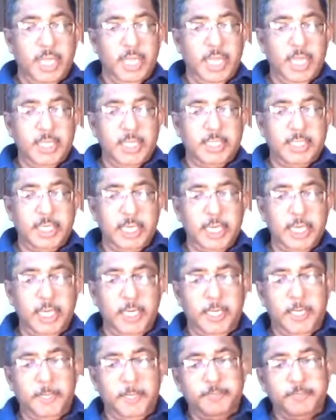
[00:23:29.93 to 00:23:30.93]
And
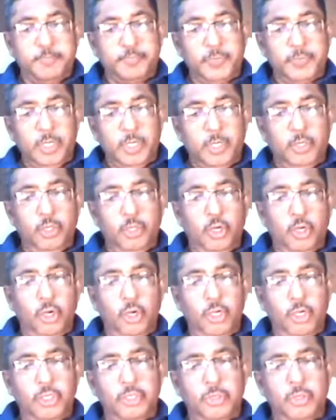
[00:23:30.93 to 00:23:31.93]
secondly,
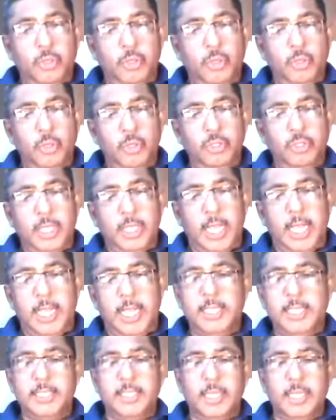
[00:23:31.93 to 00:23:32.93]
those whose
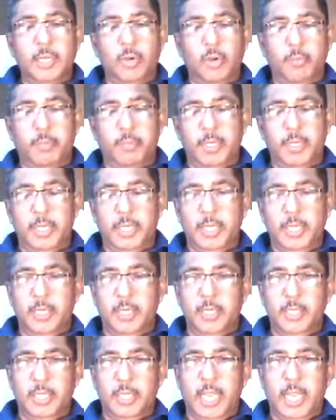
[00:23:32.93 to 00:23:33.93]
eyes are open,
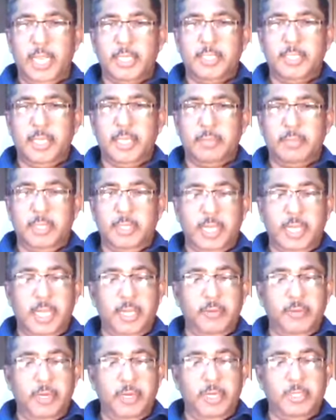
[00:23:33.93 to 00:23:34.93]
Acts chapter
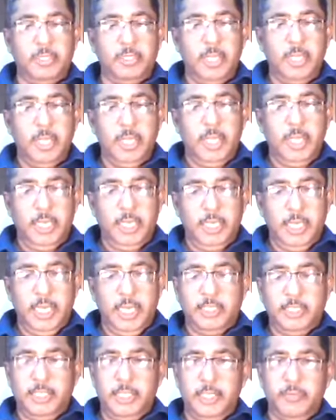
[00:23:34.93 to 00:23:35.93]
9, verse
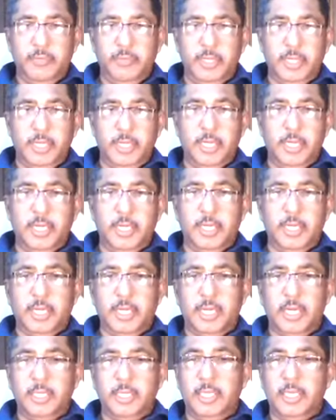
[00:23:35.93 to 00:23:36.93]
18, we read in
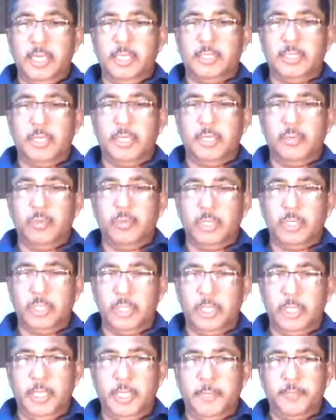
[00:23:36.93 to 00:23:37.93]
conjunction with
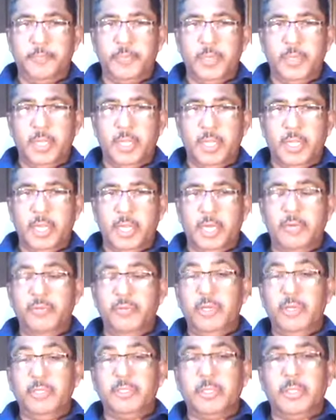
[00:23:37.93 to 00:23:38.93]
the
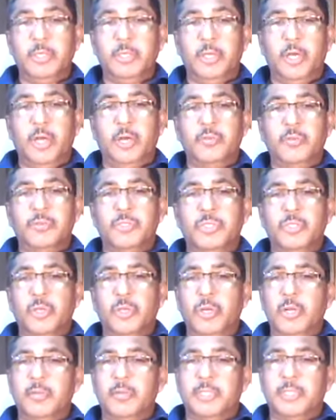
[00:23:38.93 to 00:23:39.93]
conversion of
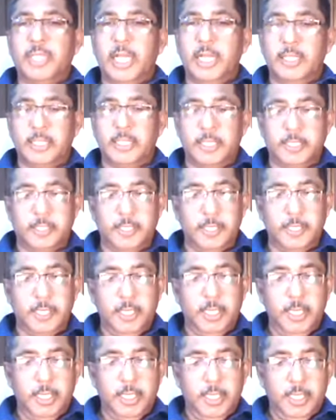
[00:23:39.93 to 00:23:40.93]
Saul of Tarsus
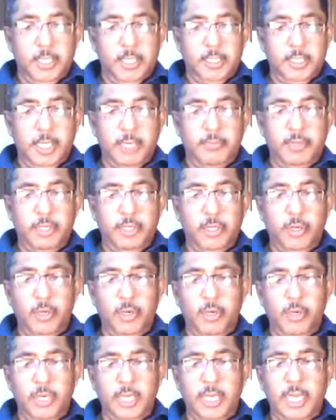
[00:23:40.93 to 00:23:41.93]
that we
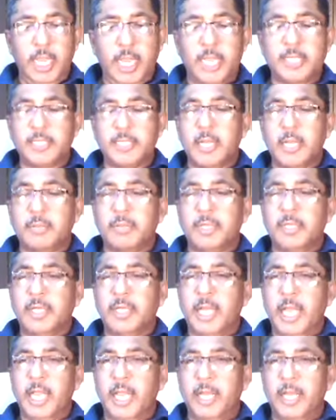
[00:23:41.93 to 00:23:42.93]
know in Acts chapter
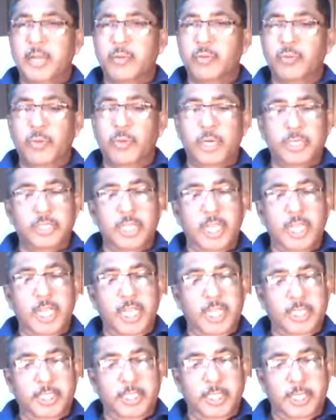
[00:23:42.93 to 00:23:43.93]
9, verse
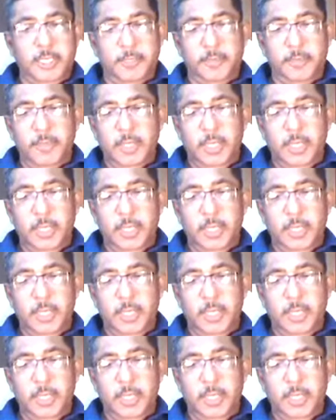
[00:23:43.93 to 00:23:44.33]
18.